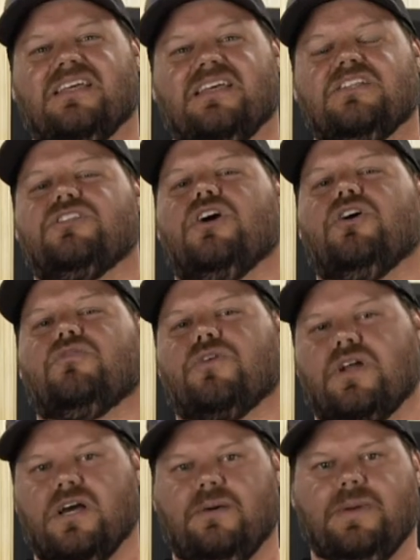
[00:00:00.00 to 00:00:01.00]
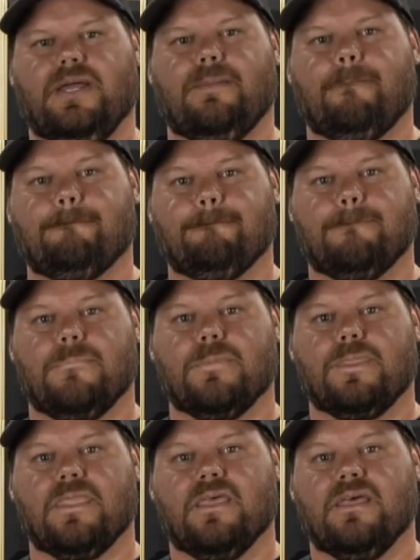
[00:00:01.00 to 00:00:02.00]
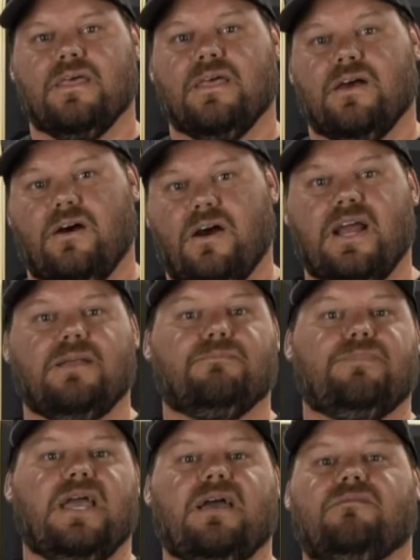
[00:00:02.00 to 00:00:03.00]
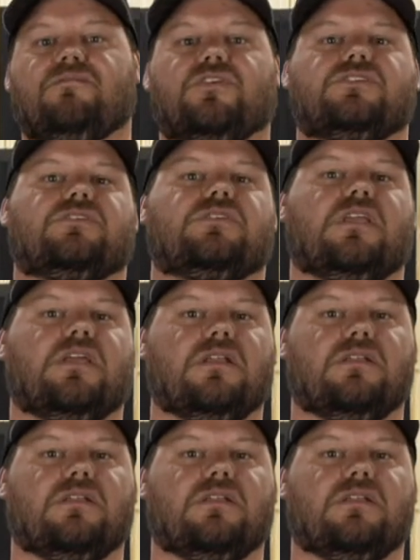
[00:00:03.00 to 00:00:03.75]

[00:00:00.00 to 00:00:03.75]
to overcome it. All right, bam, verse 13.